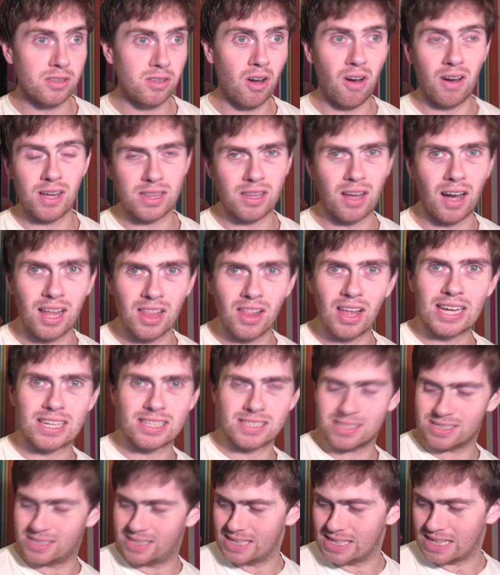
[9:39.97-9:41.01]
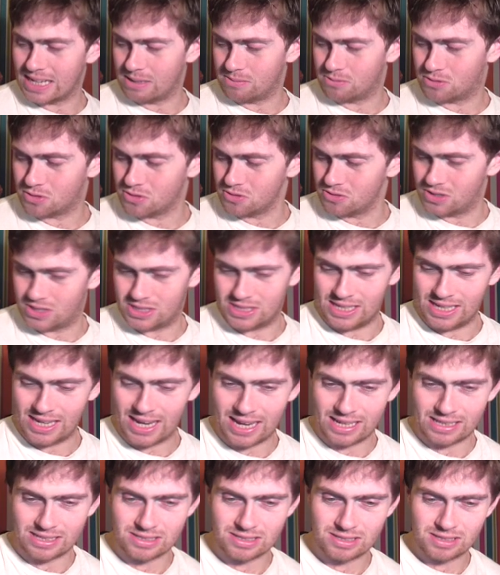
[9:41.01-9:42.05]
no, I like to see games through to
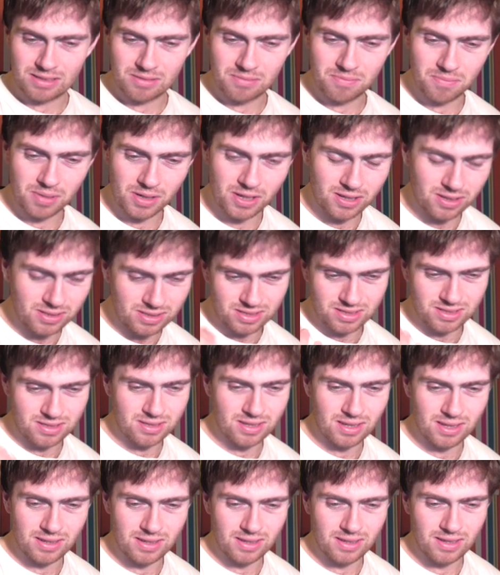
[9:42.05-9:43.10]
the end because,